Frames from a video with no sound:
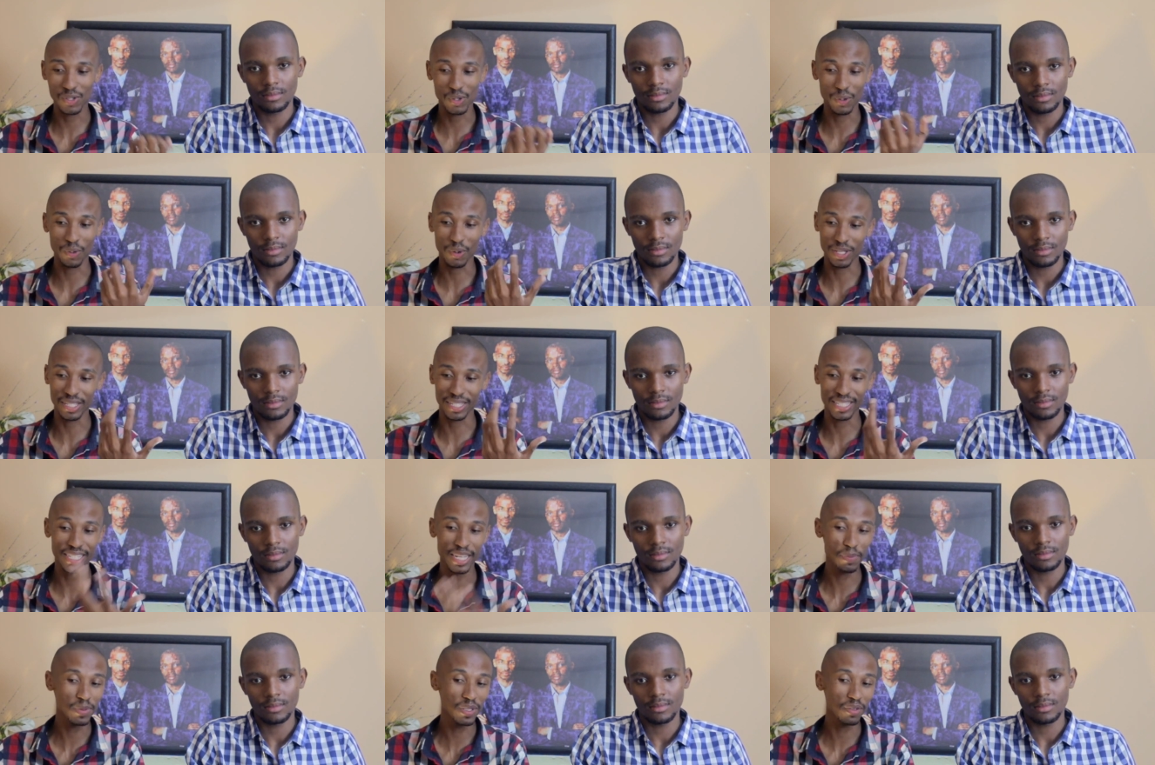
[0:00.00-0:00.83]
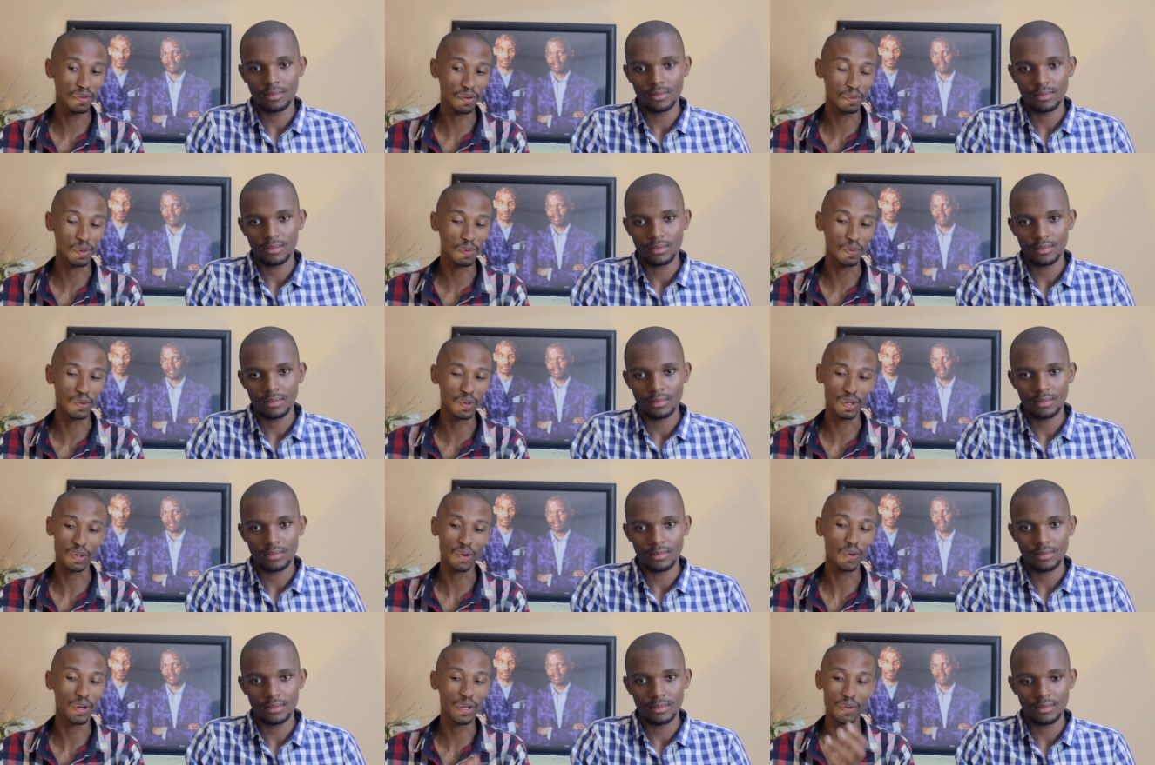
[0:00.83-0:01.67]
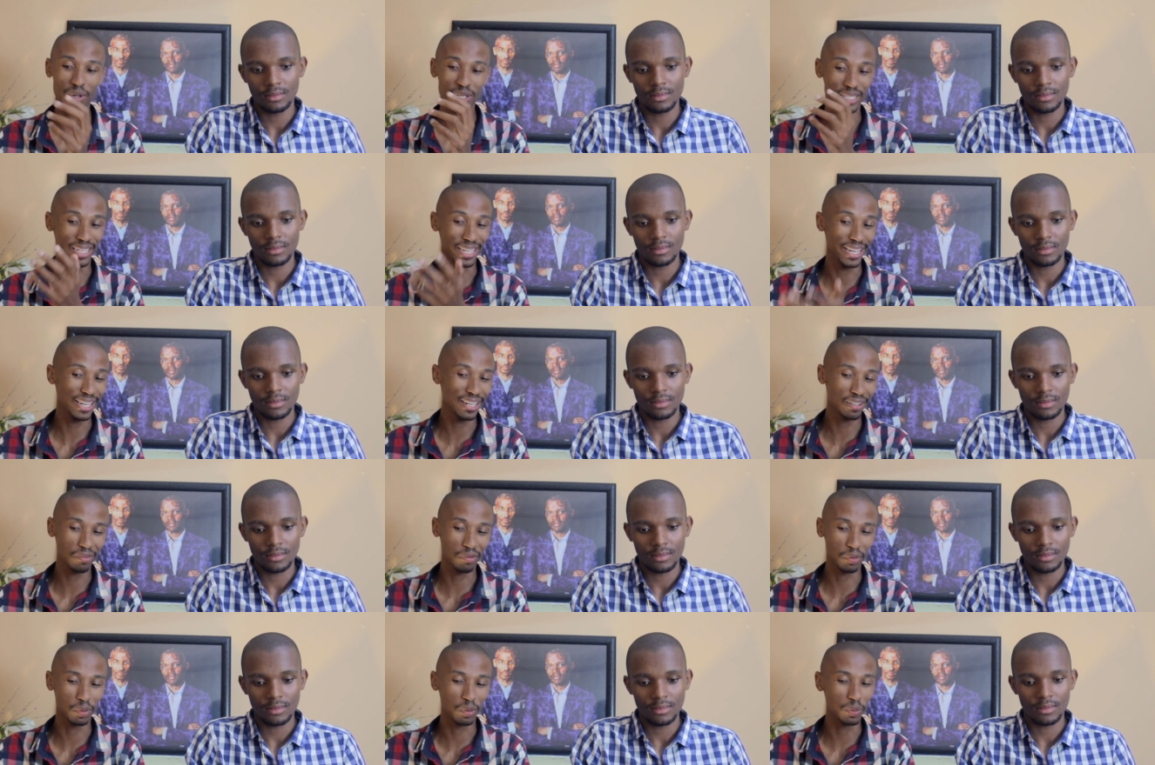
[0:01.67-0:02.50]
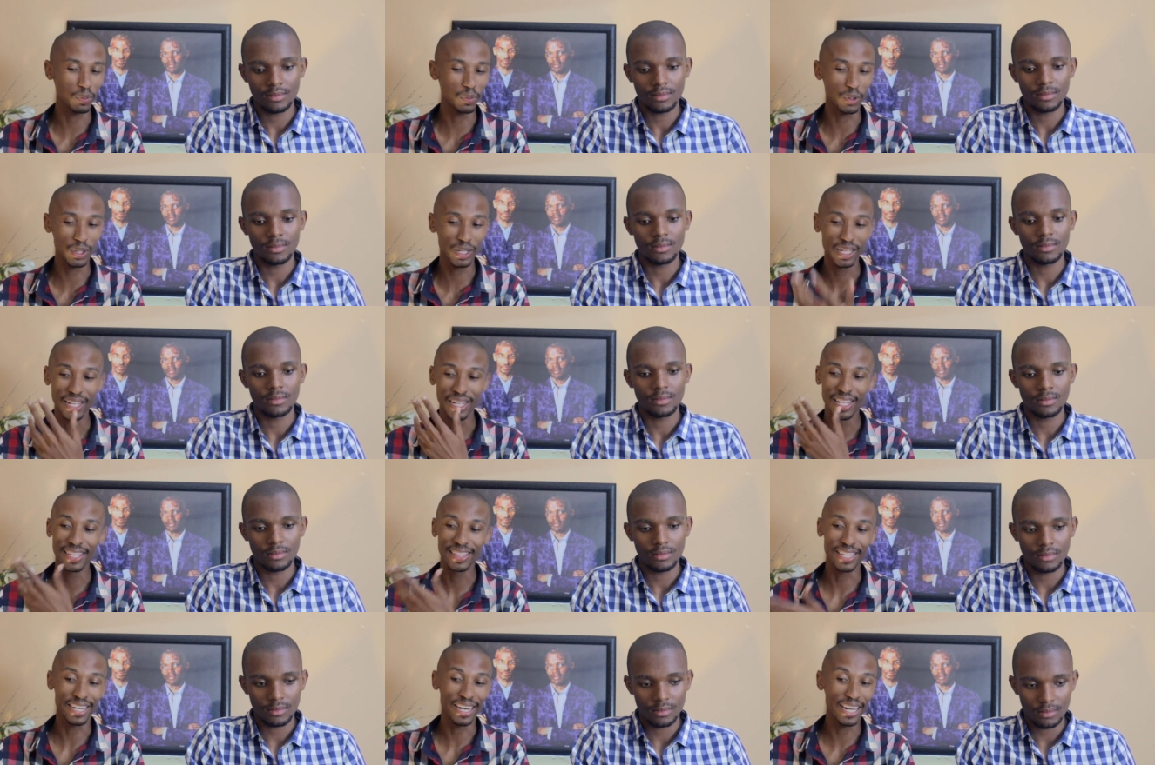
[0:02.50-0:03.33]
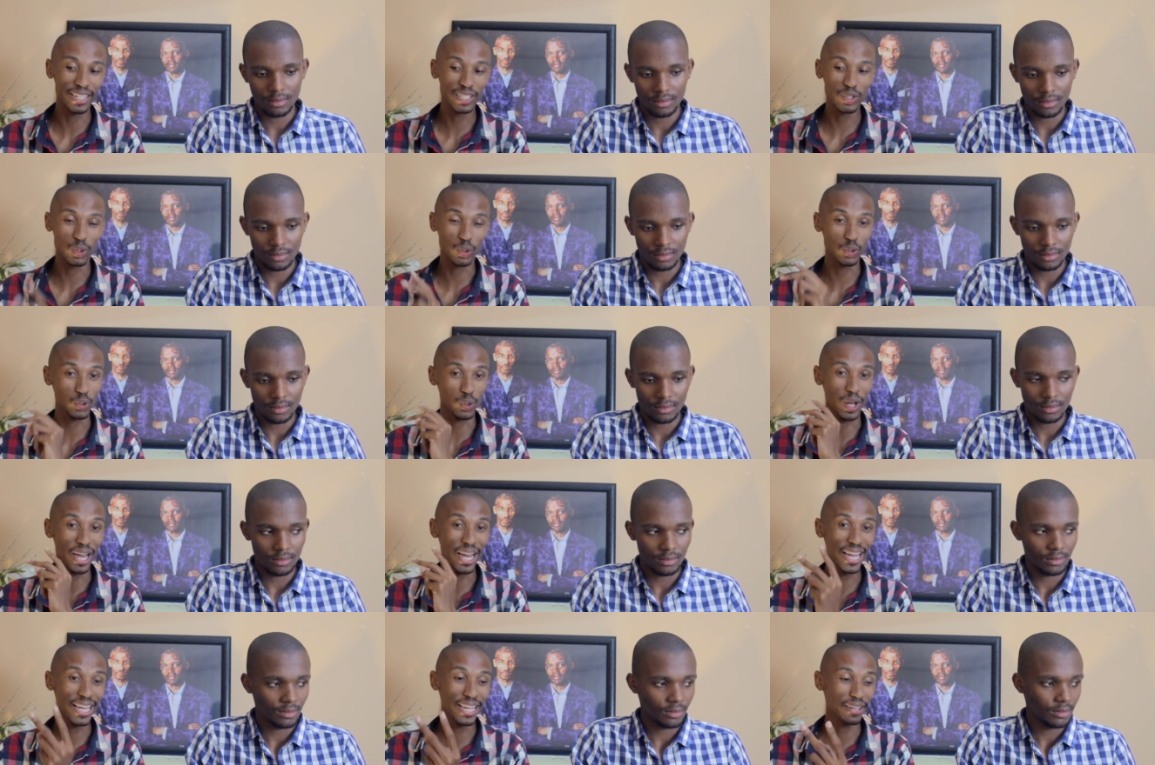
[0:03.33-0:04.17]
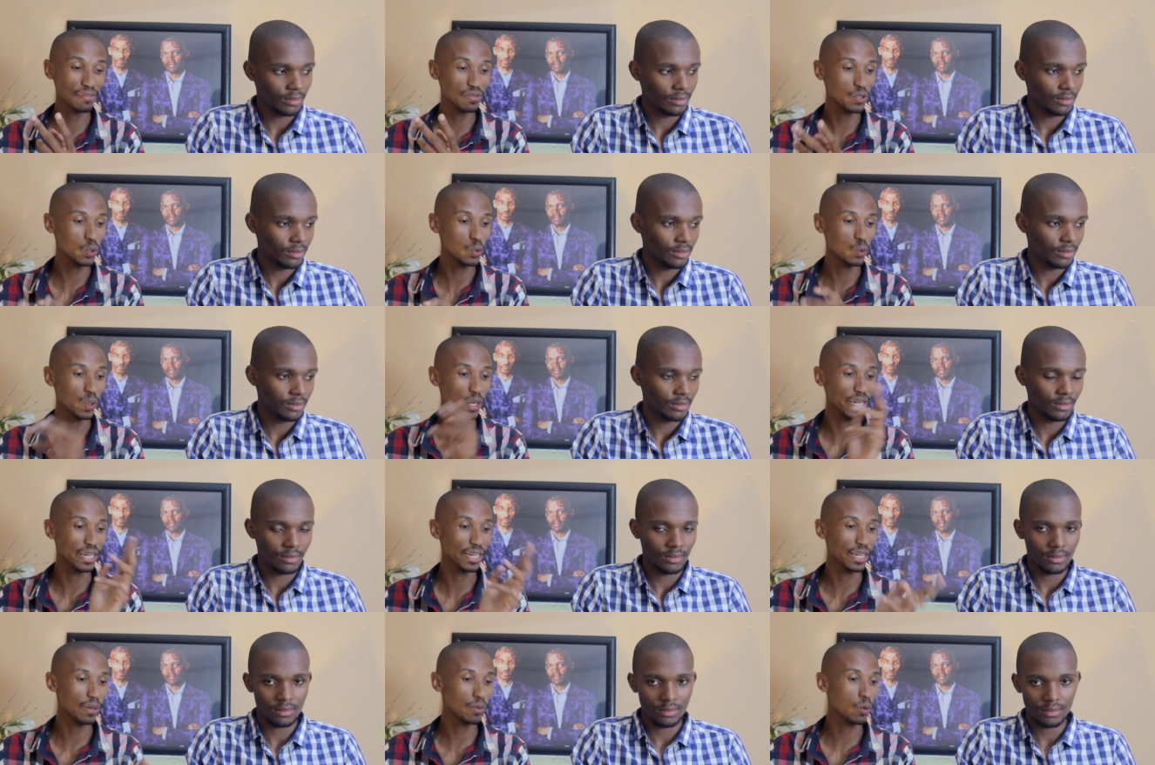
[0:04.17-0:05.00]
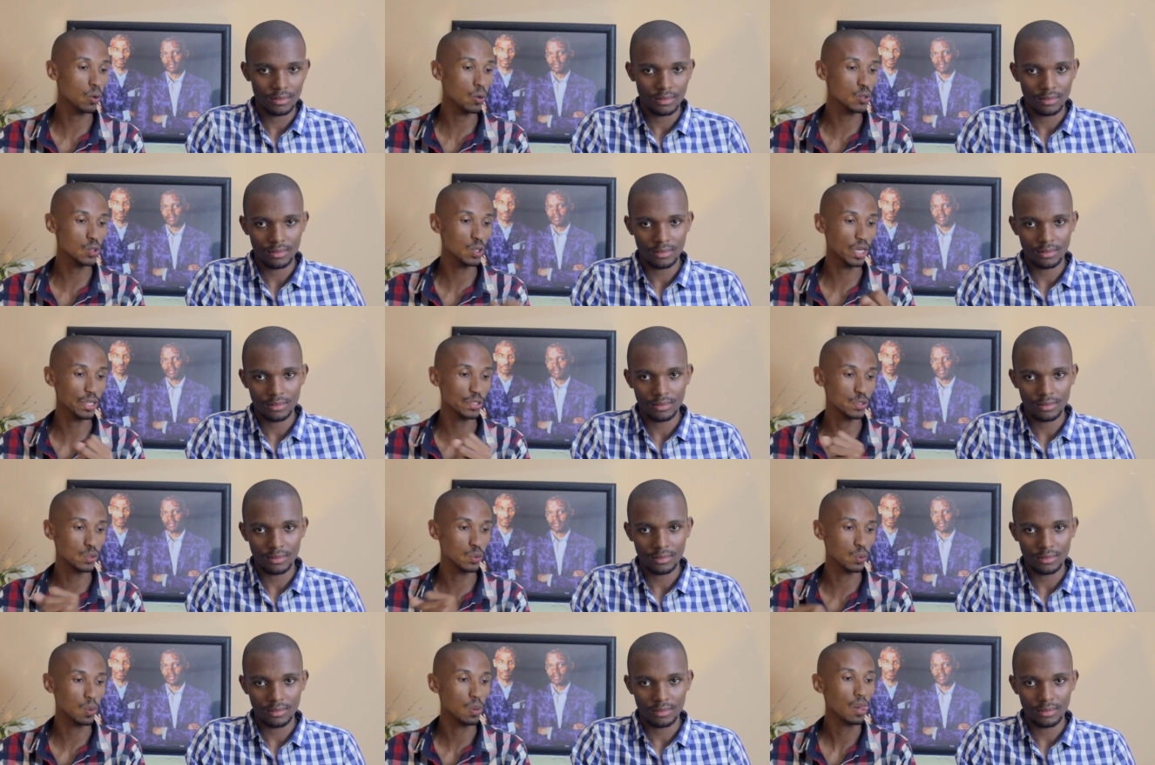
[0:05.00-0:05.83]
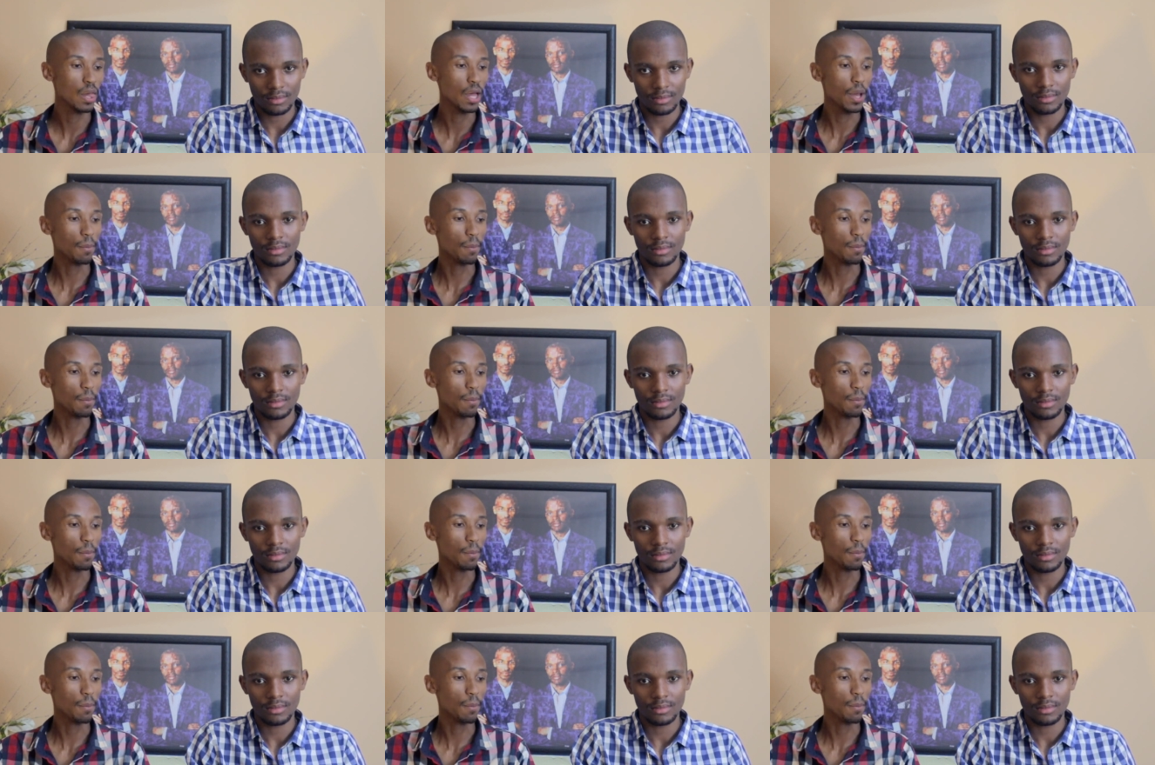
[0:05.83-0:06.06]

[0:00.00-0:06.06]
Speaker 1: So, it was a chapter from a book or it was a heading from a book that I took. So, I have two and level also has two.